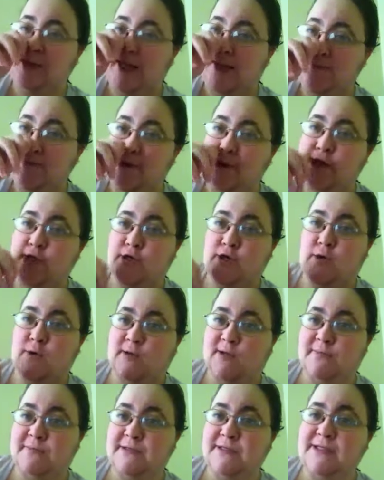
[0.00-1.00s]
like an
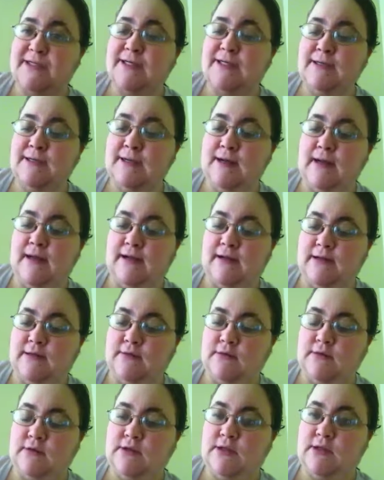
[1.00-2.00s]
armor.
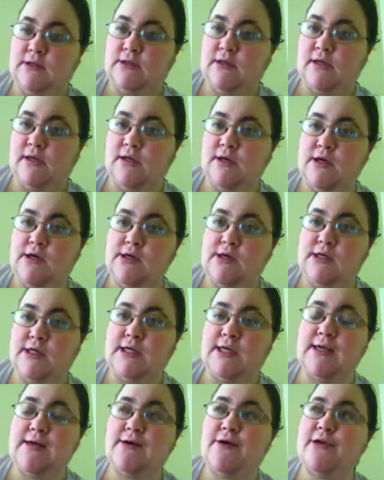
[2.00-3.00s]
And they couldn't
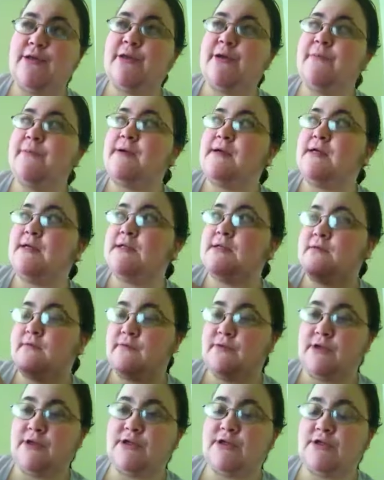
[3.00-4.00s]
kill them because of
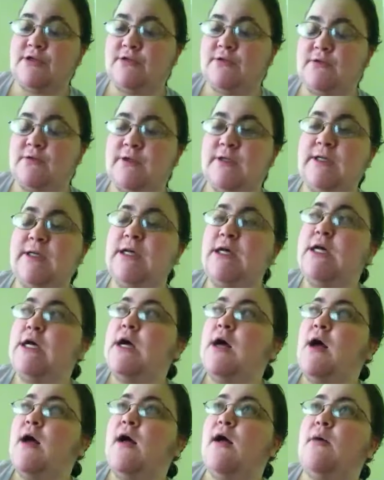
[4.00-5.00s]
the jewelry.
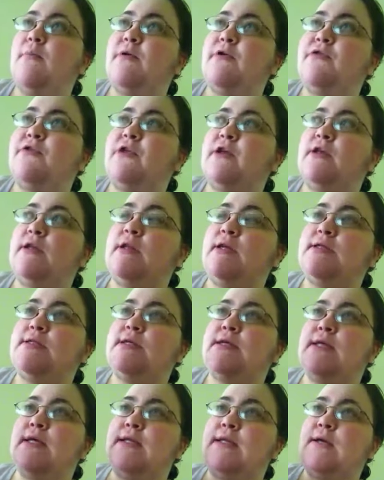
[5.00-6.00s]
But then they
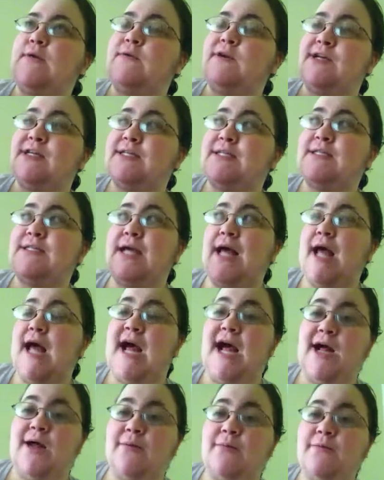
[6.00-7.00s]
said that they were
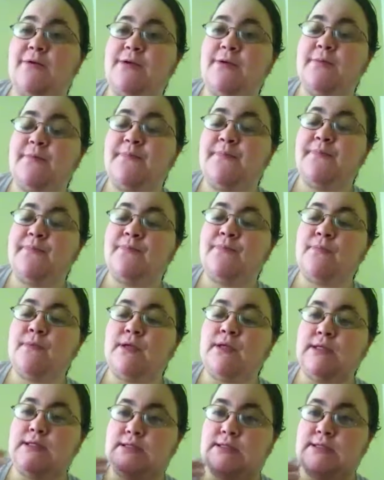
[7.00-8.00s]
stabbed
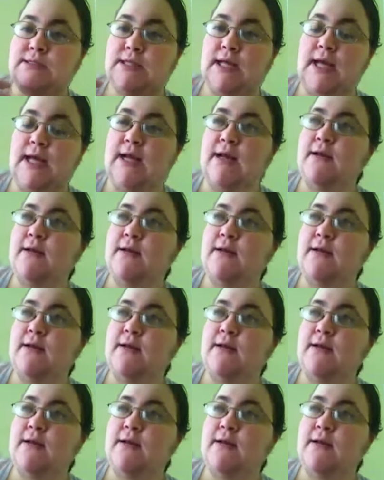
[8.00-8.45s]
instead,